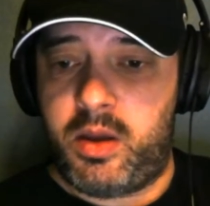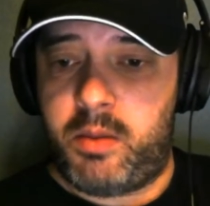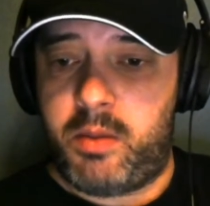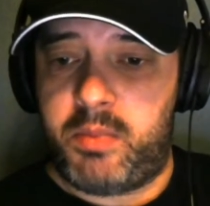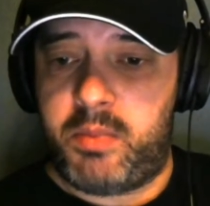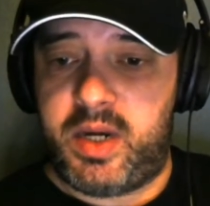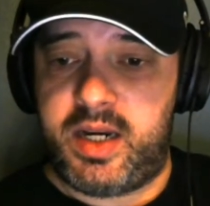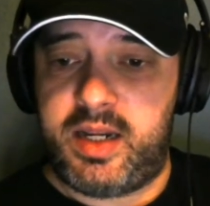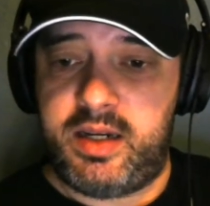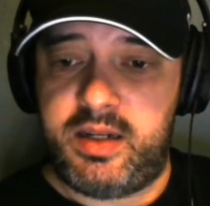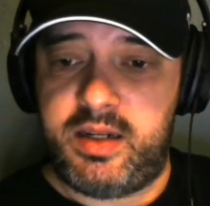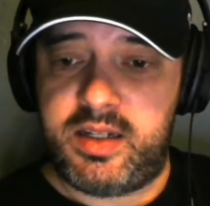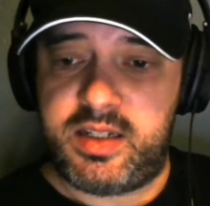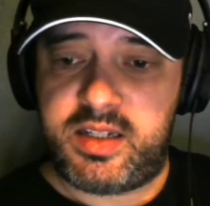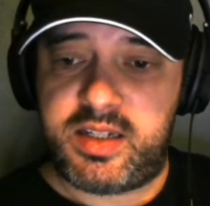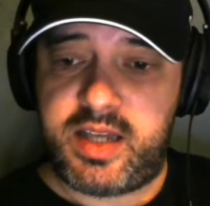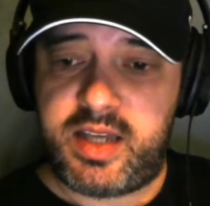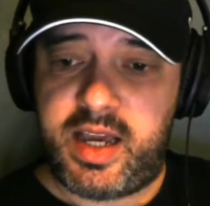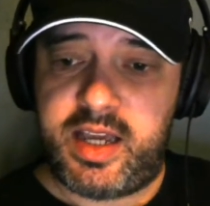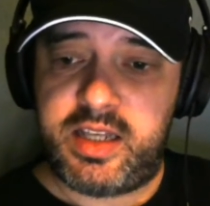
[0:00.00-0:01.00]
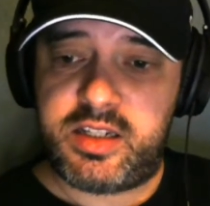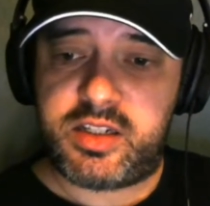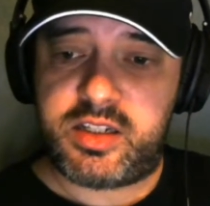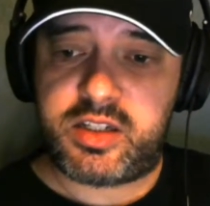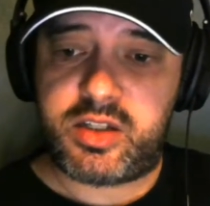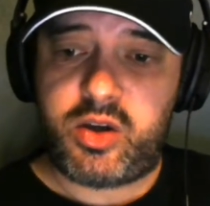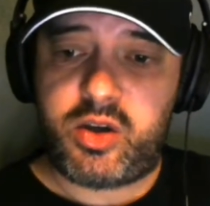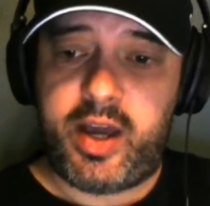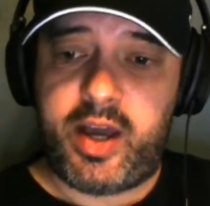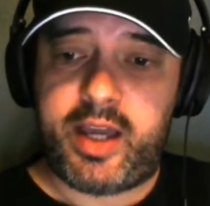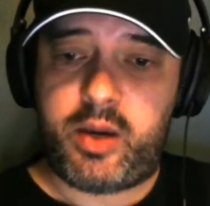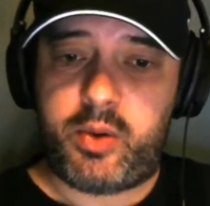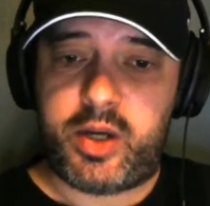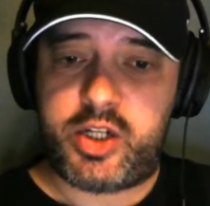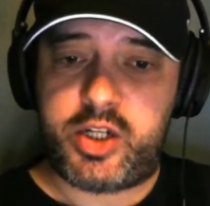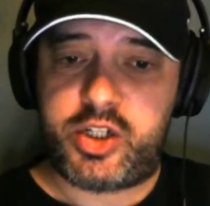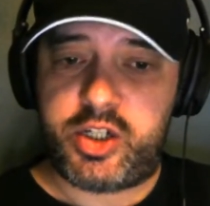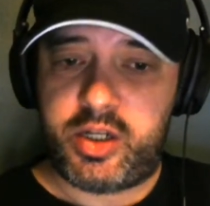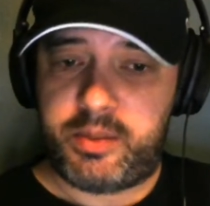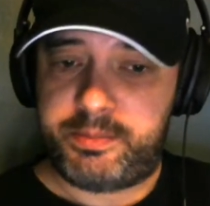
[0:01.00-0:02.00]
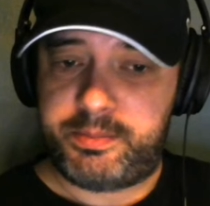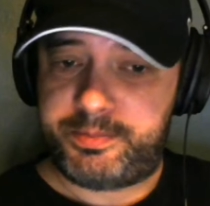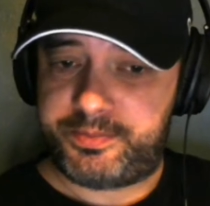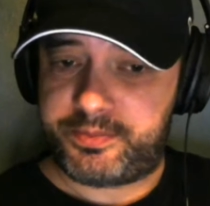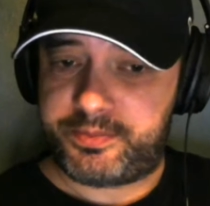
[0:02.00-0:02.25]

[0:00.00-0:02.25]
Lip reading: Meninda says, Sky question.